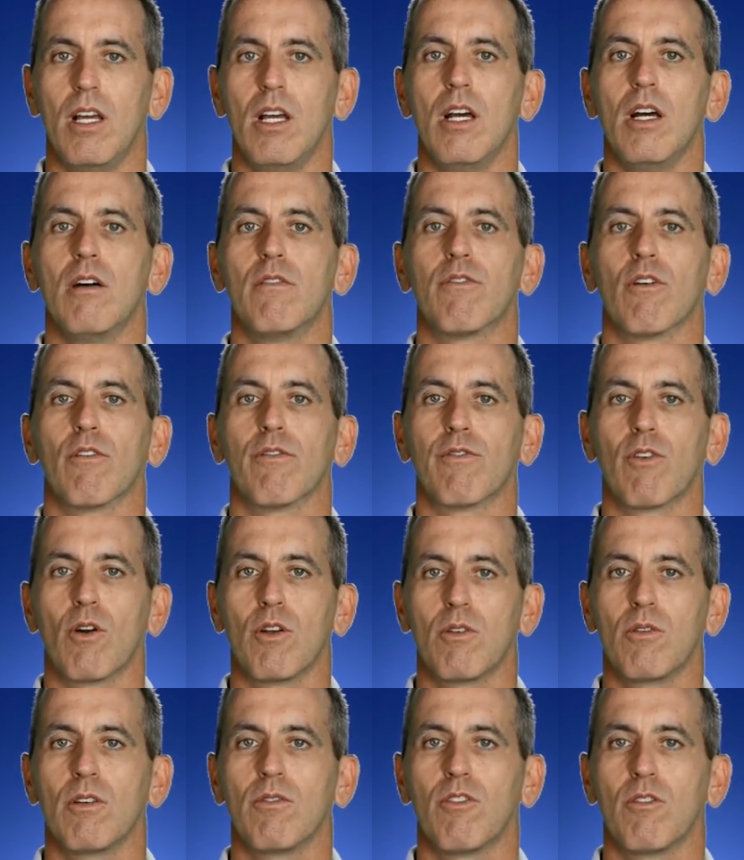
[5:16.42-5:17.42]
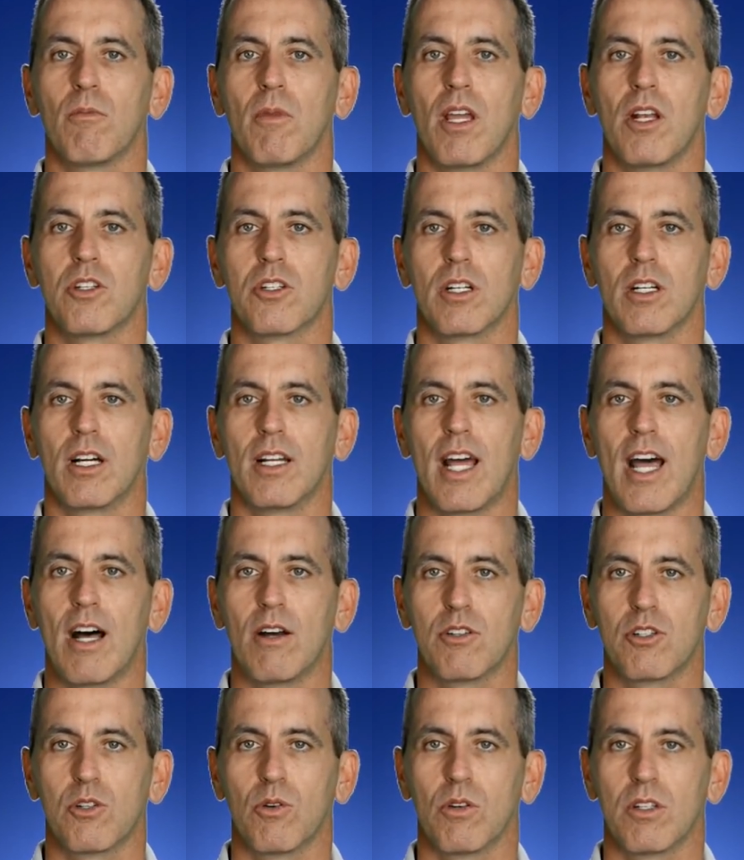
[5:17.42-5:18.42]
For further information on how
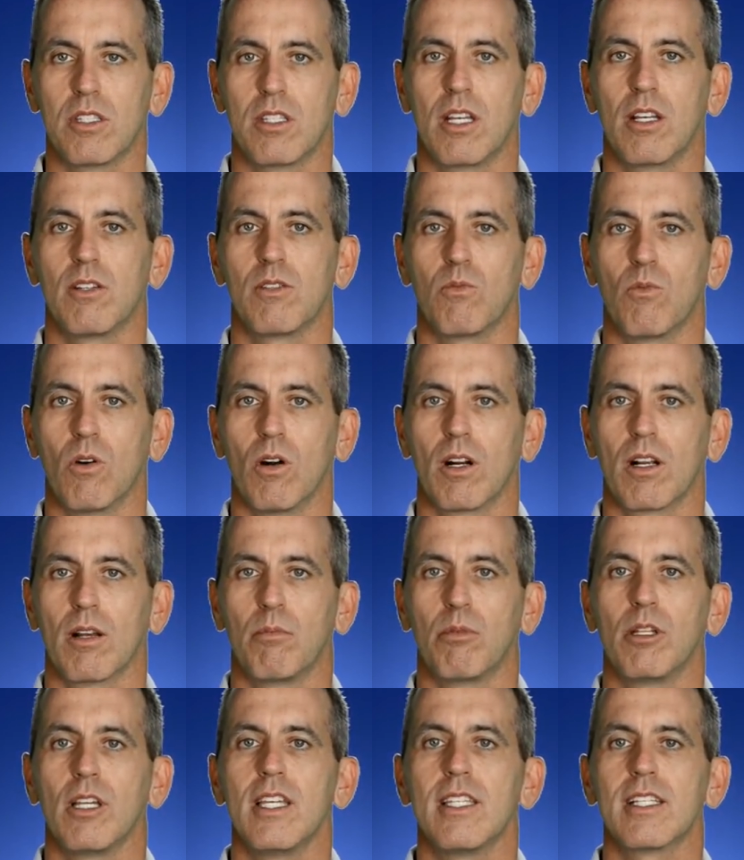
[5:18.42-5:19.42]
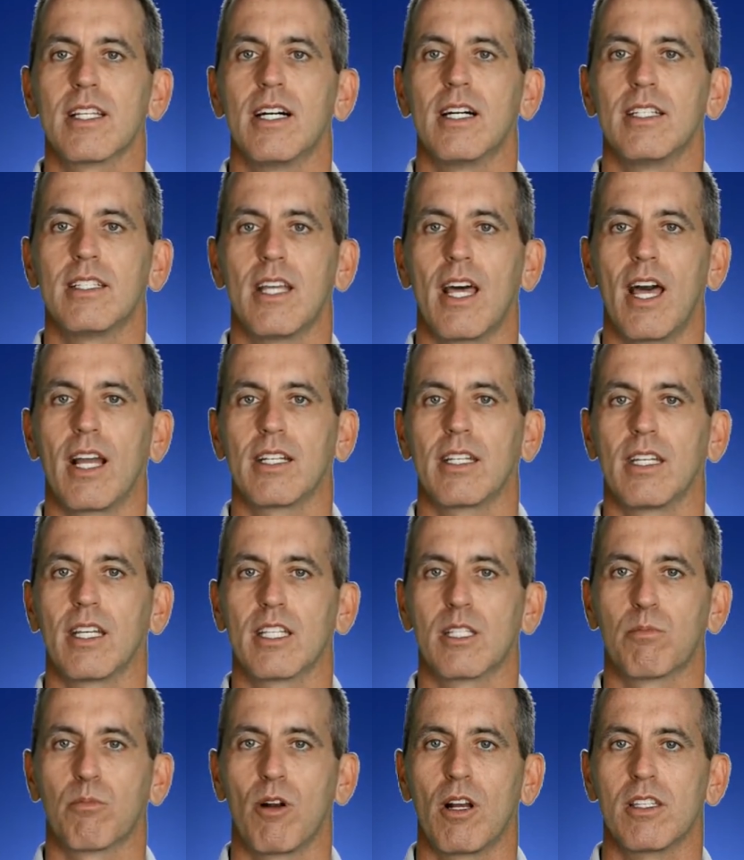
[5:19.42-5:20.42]
short sales work, please contact an
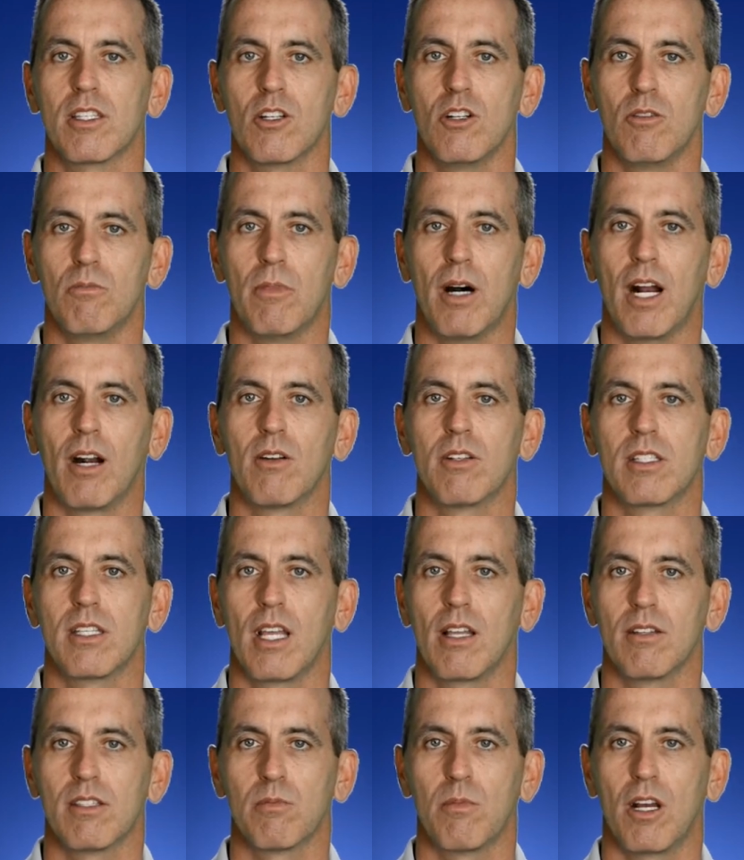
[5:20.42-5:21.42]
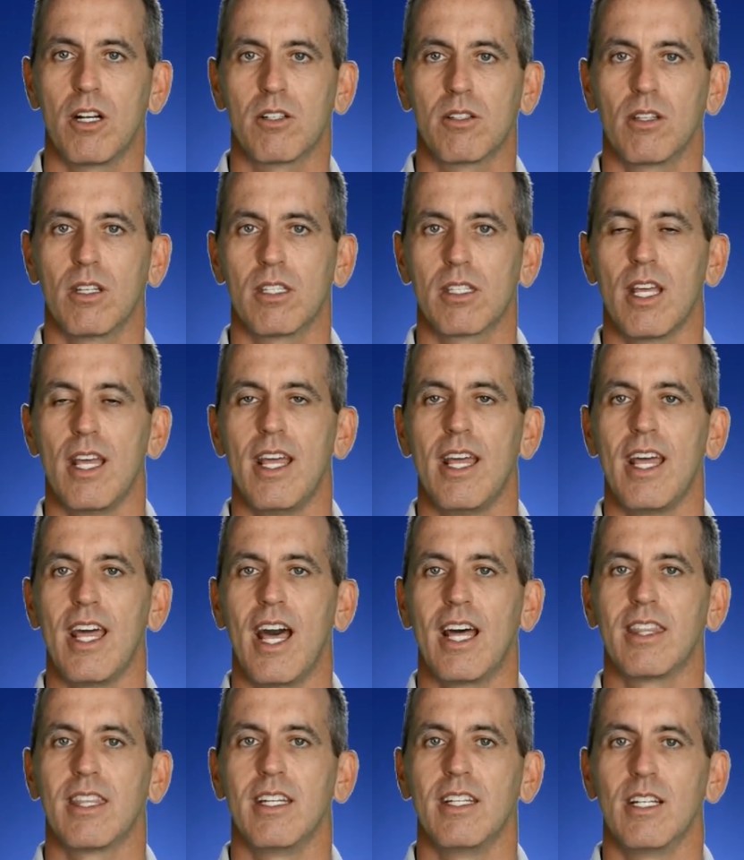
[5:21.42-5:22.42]
Express Home Buyer sales specialist
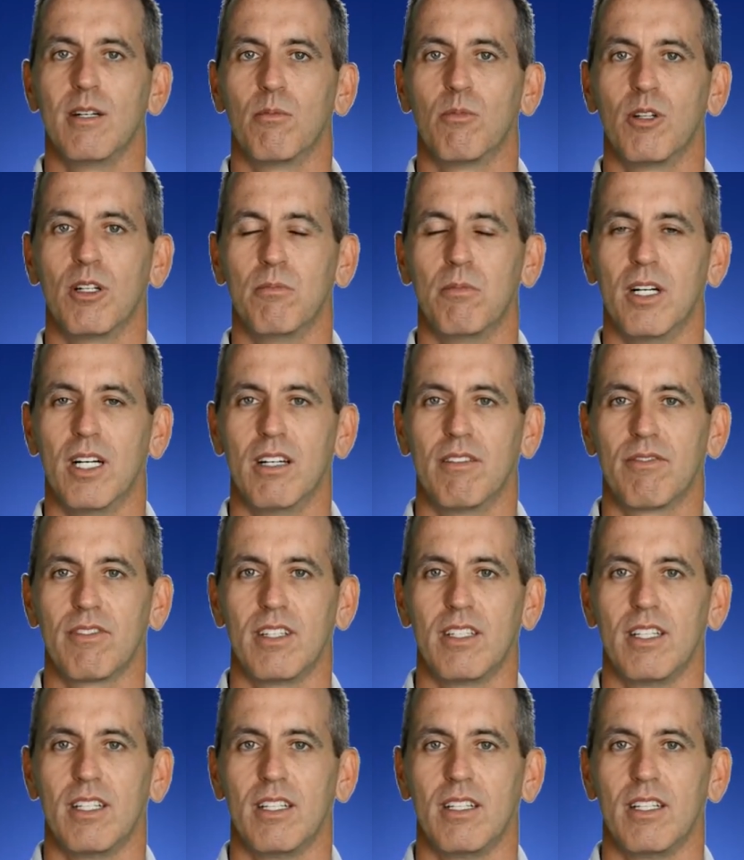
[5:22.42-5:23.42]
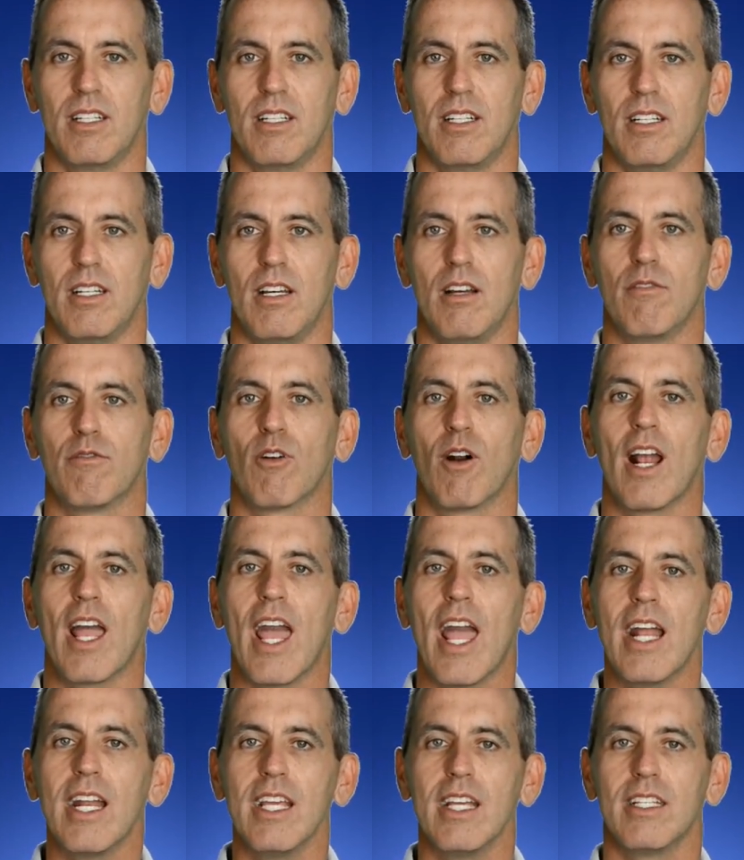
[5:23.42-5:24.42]
at the number above. For
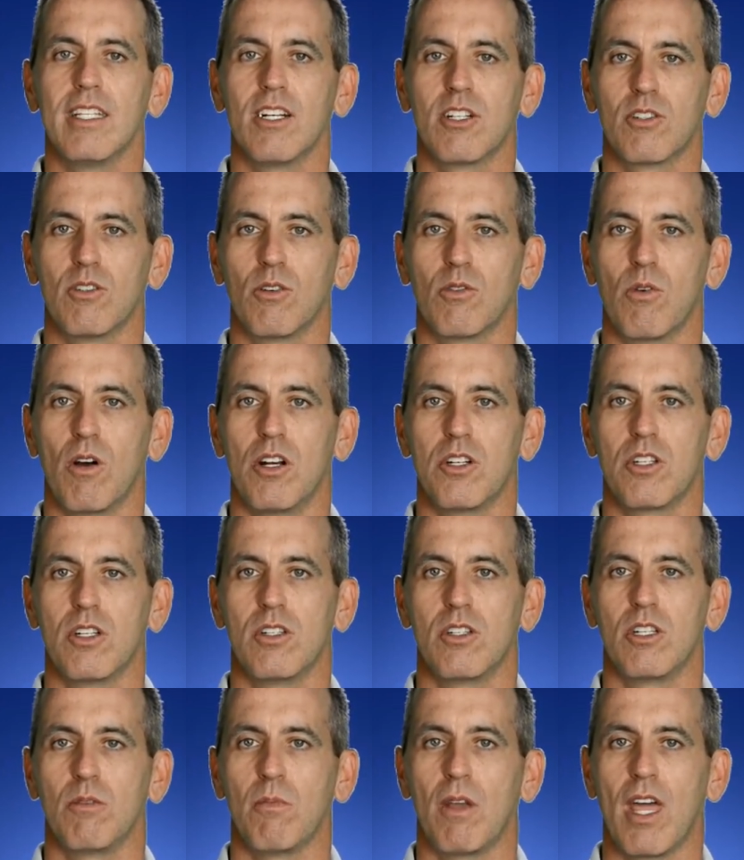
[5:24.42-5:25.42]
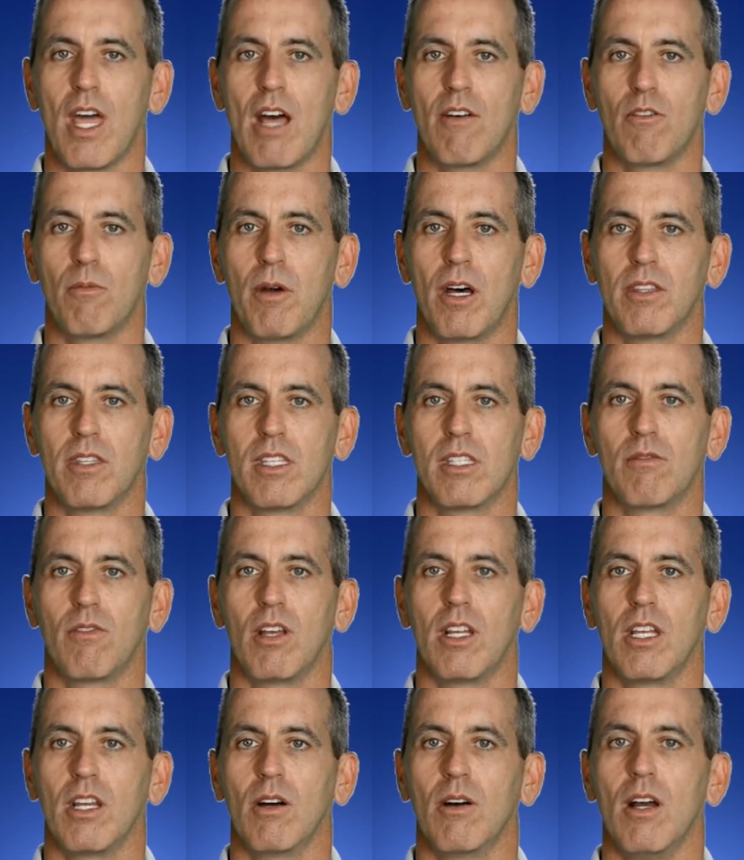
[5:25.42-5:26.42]
any additional questions you may have about this
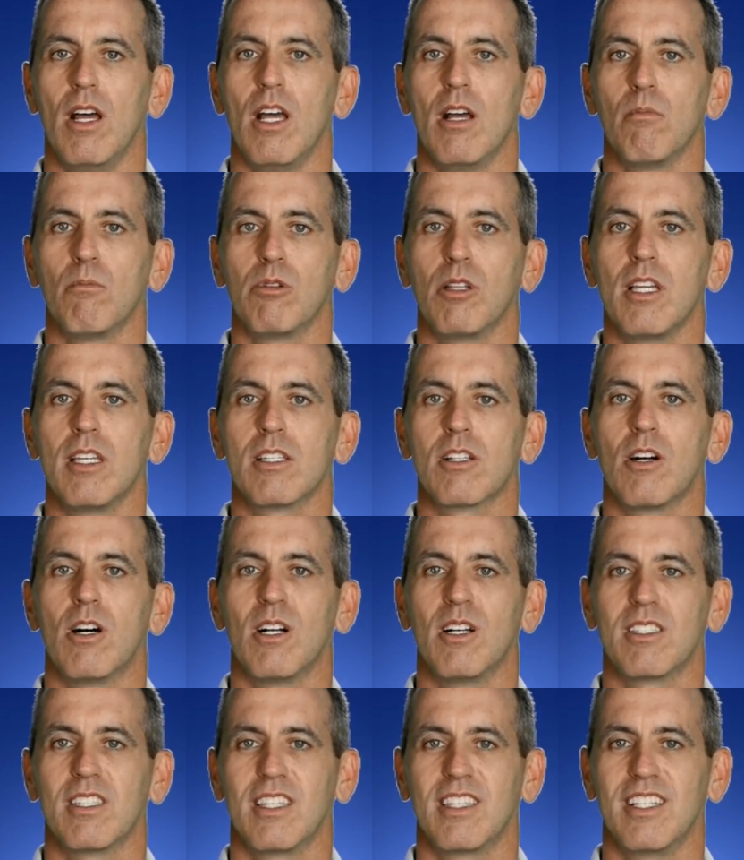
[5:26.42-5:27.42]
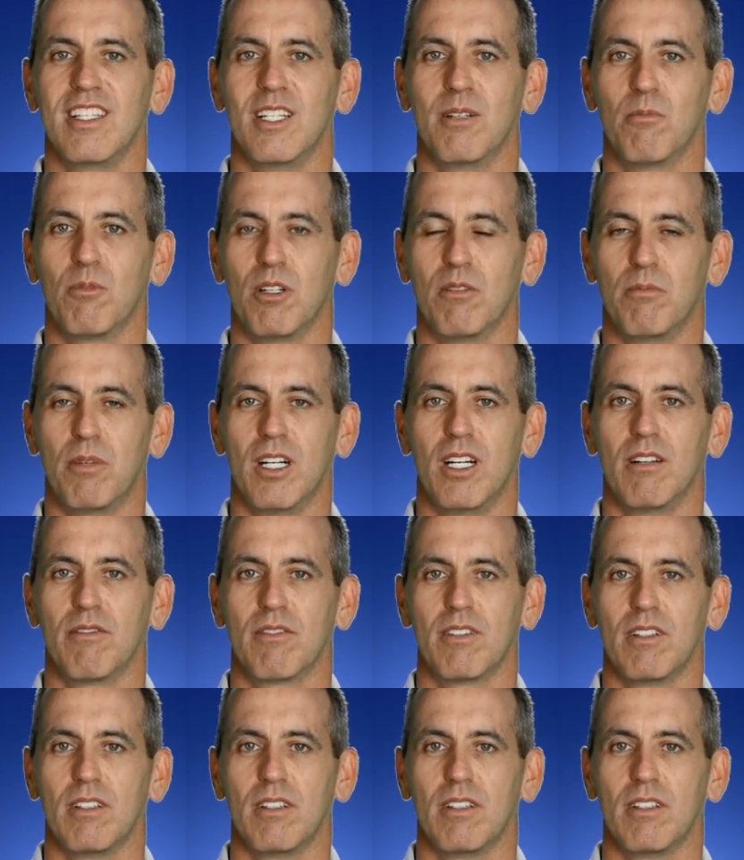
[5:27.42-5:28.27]
video, please call us at the number above.